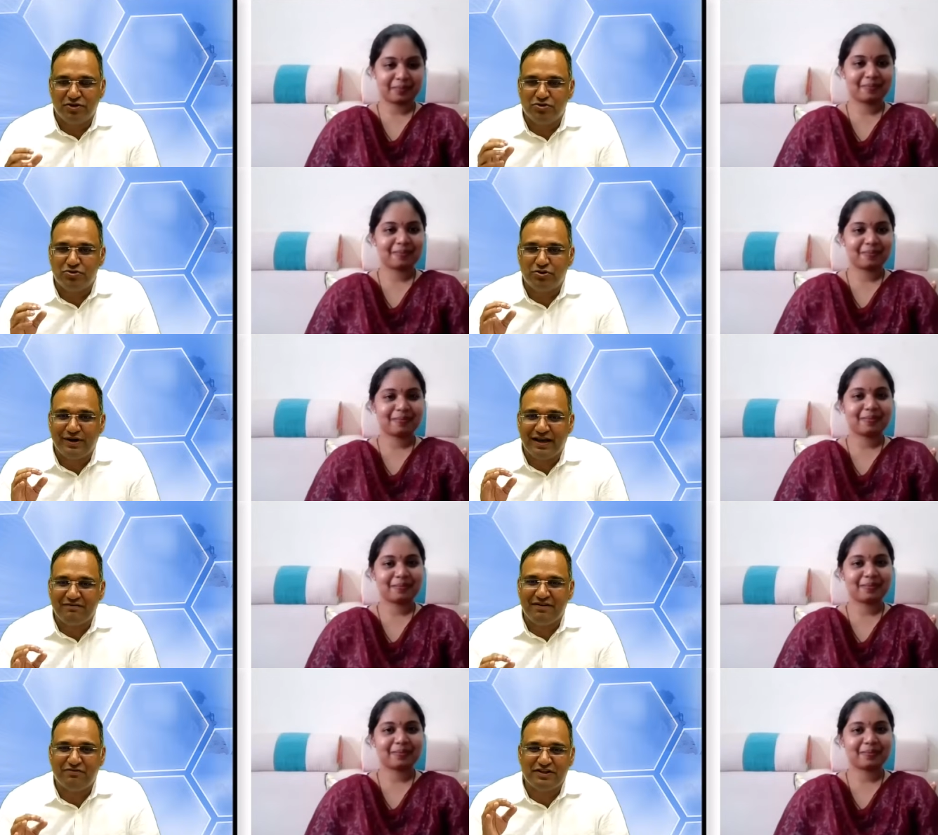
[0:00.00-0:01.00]
Speaker 1: You should
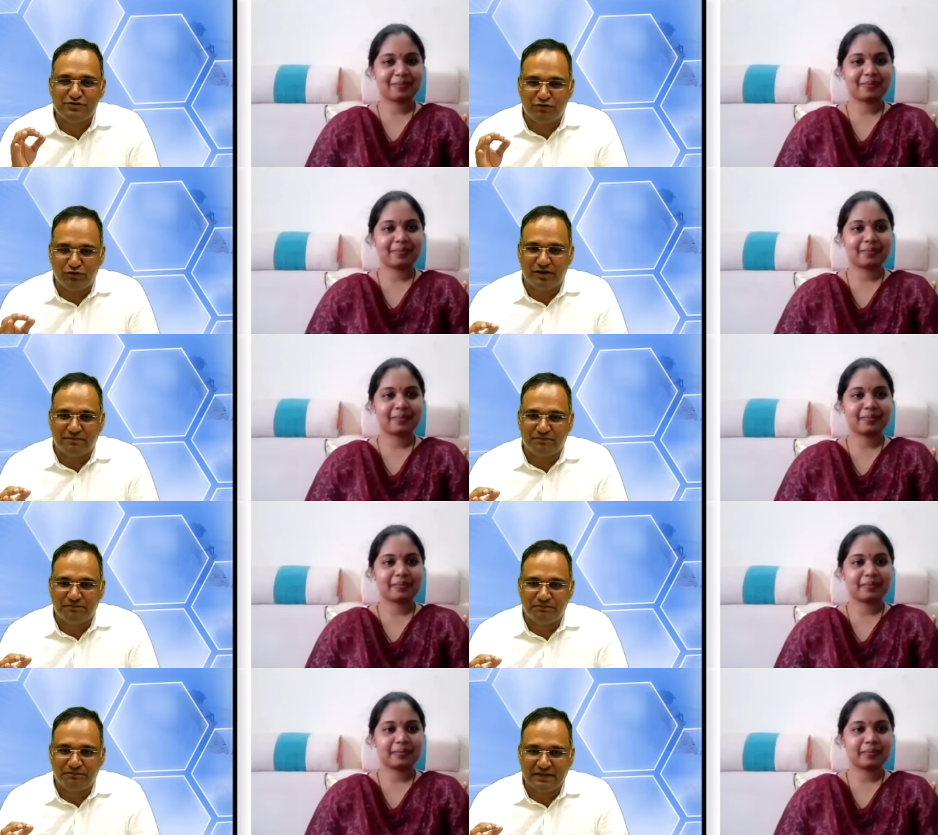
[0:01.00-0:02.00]
never waste food
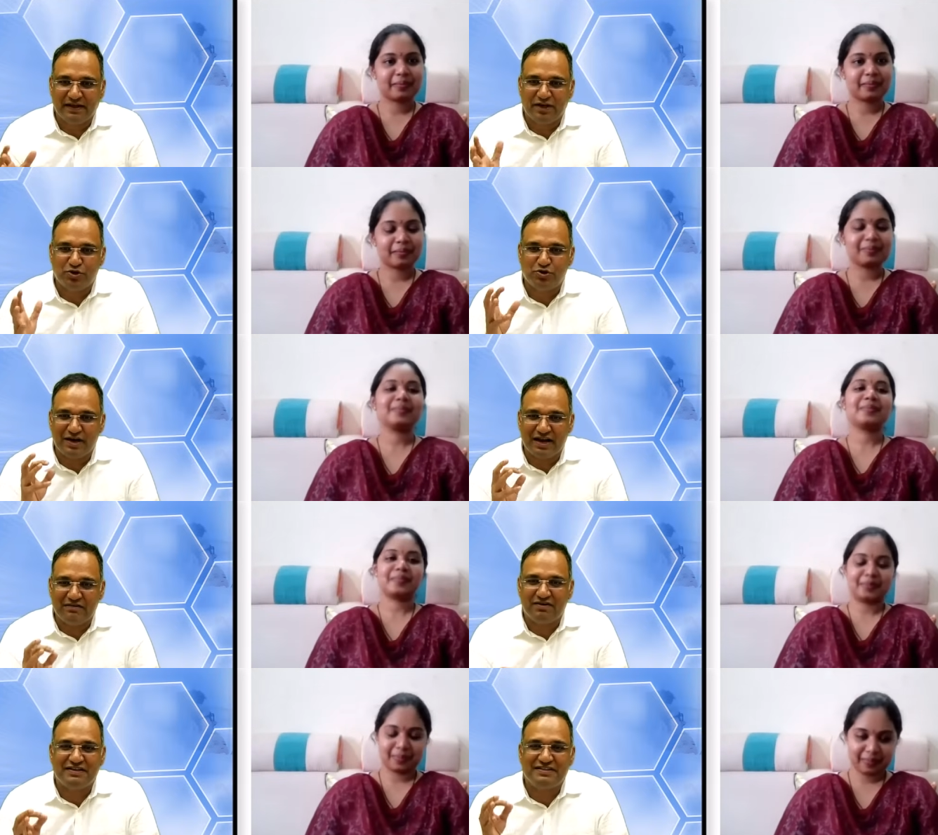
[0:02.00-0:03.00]
you should
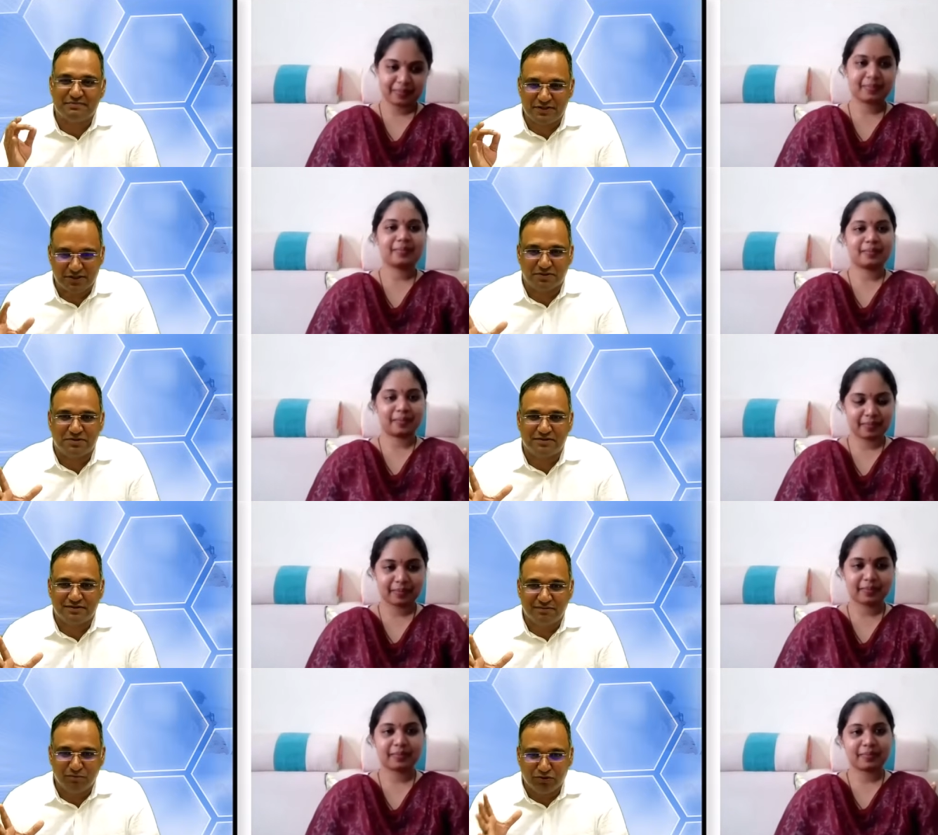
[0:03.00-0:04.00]
never waste MCQs.
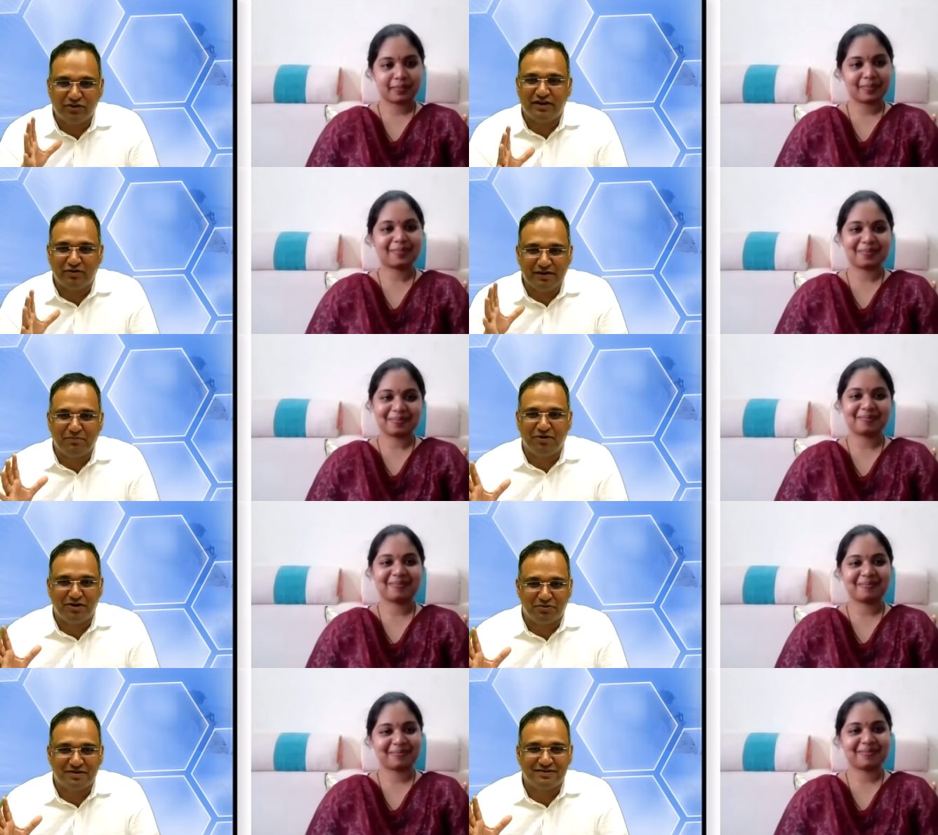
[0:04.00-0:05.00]
Both are equally
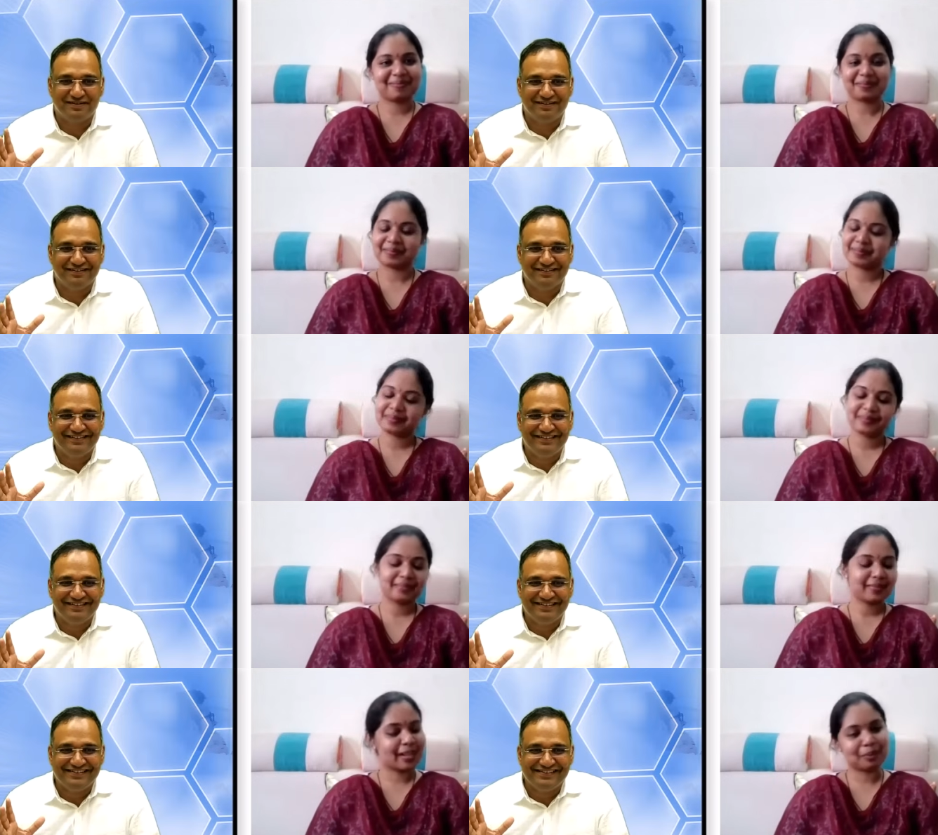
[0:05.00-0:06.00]
important to us.
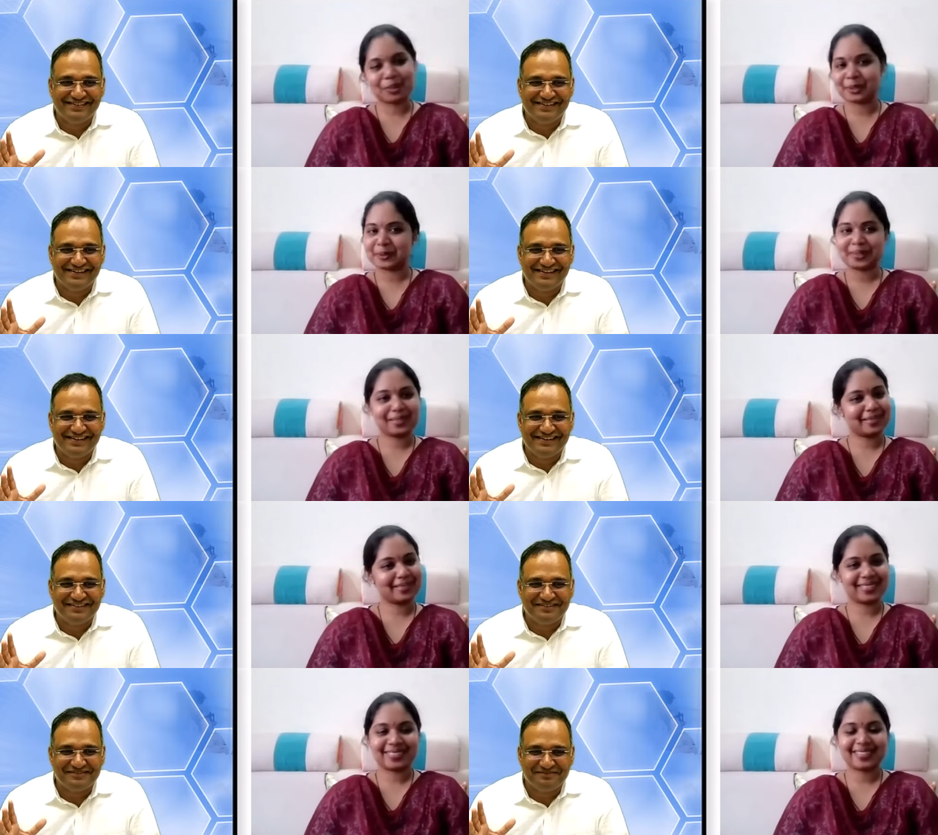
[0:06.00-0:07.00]
Speaker 2: Absolutely, sir.
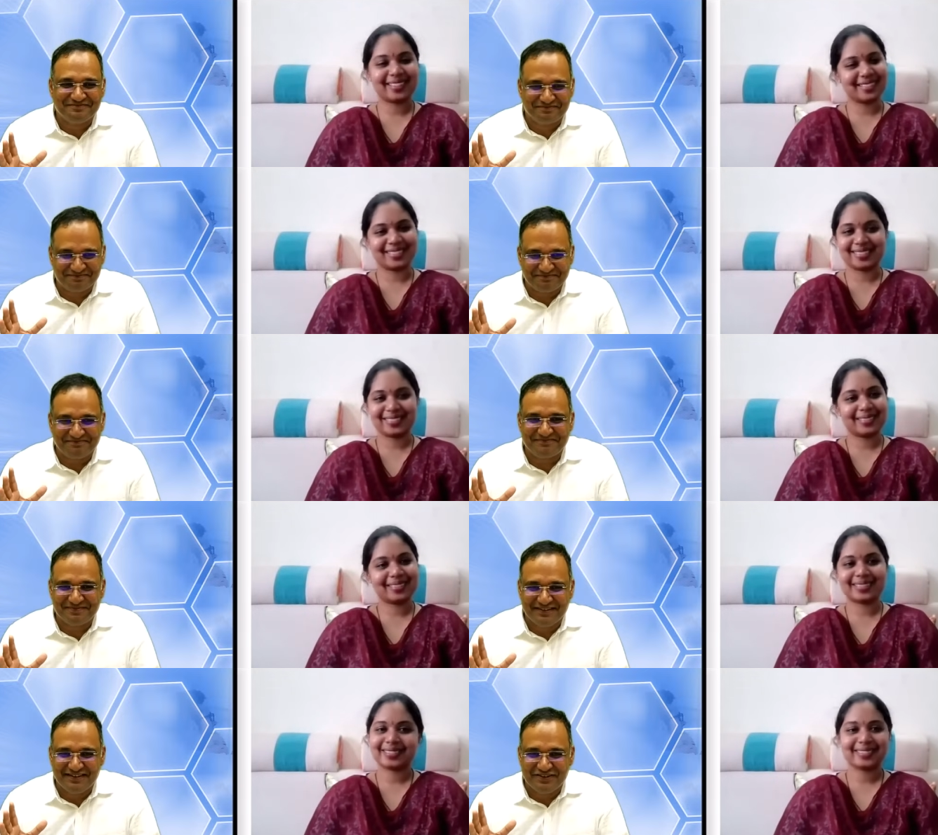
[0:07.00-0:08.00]
Yes.
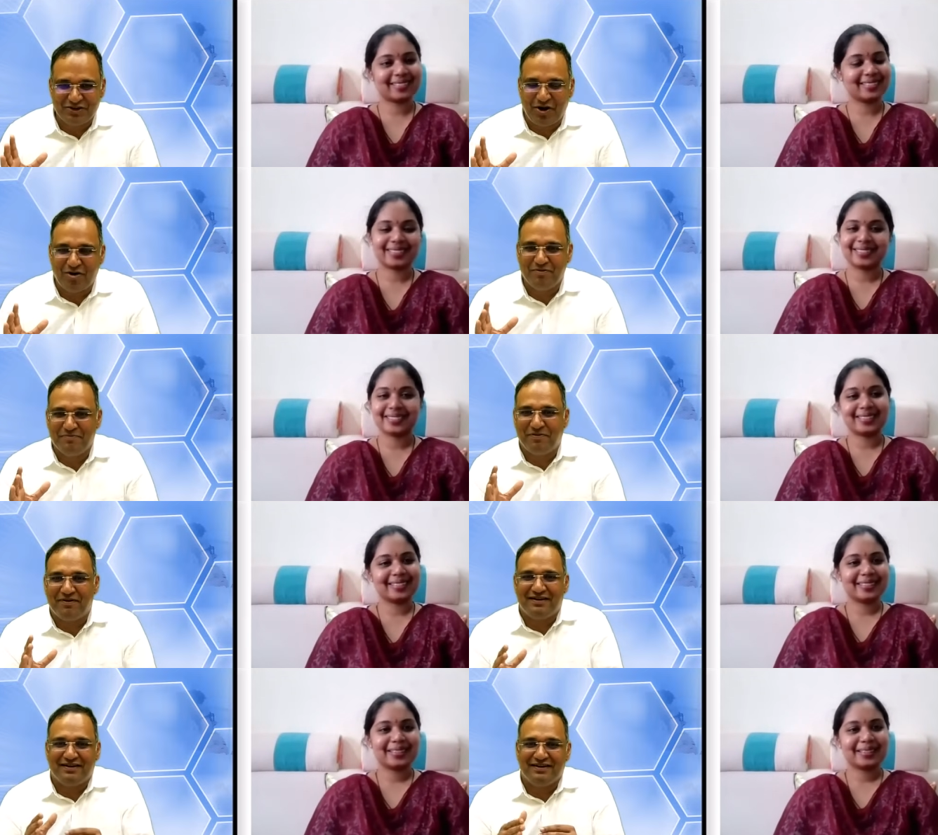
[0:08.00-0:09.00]
Speaker 1: So how
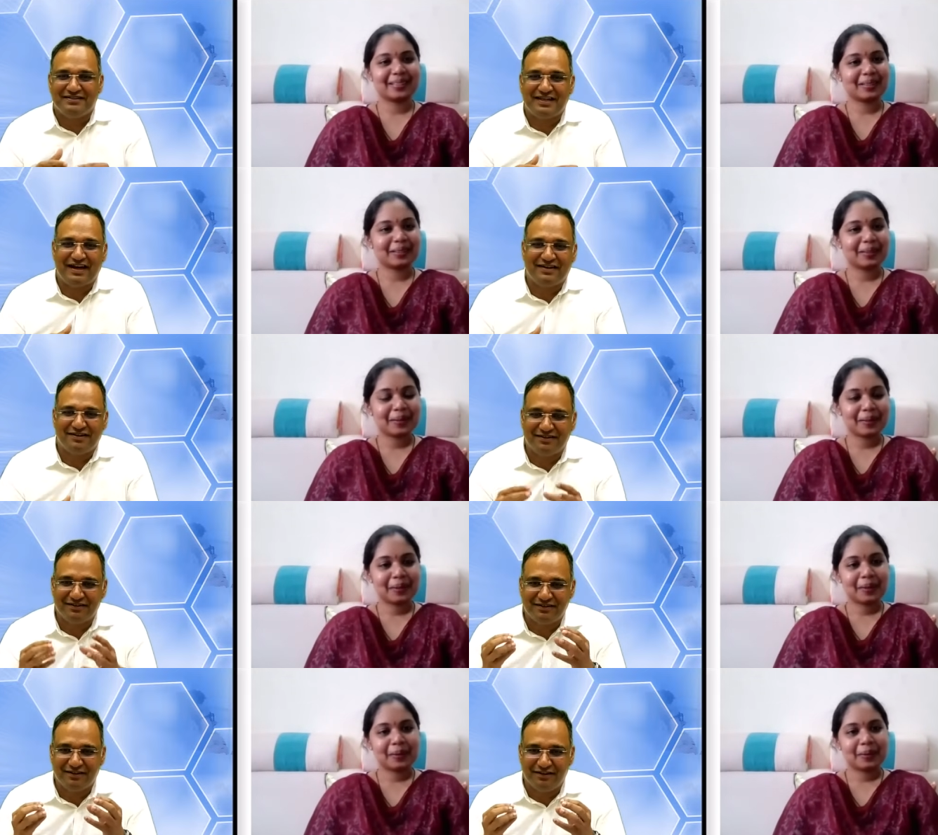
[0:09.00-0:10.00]
important is that
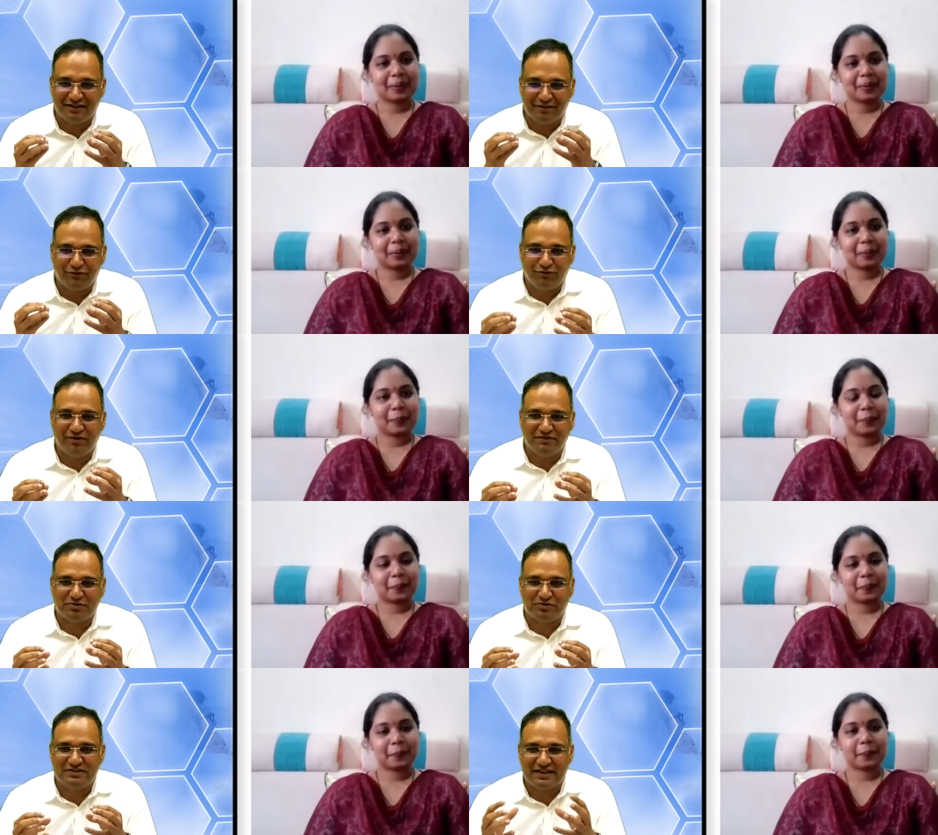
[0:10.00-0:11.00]
the food
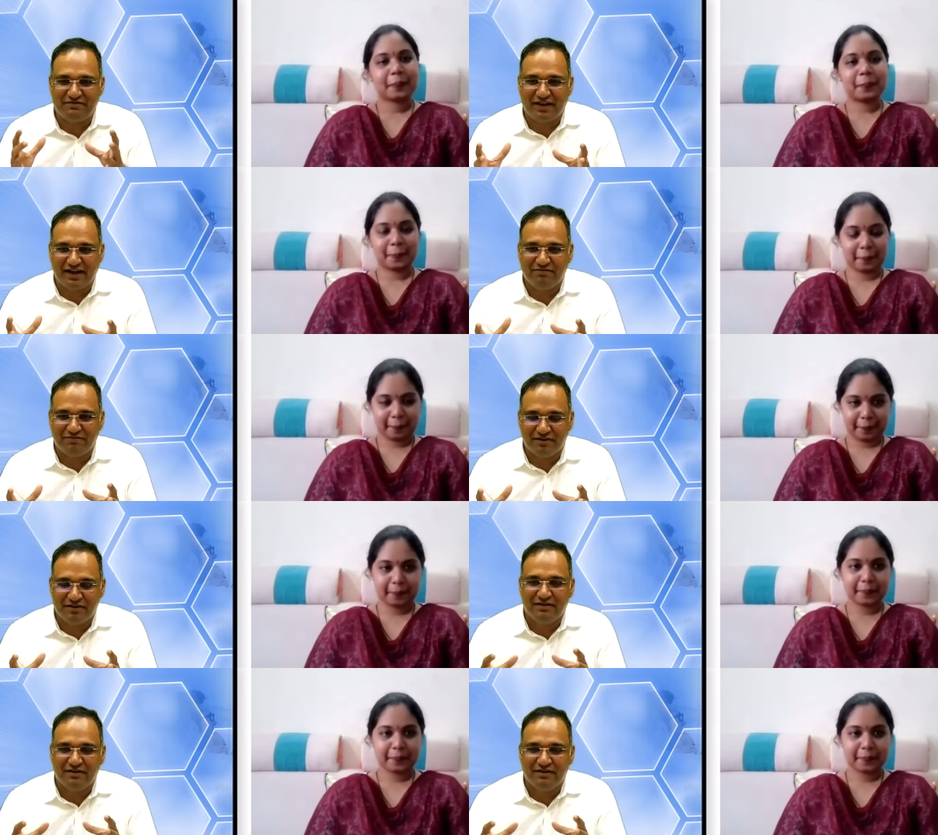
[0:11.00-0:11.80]
which could save the life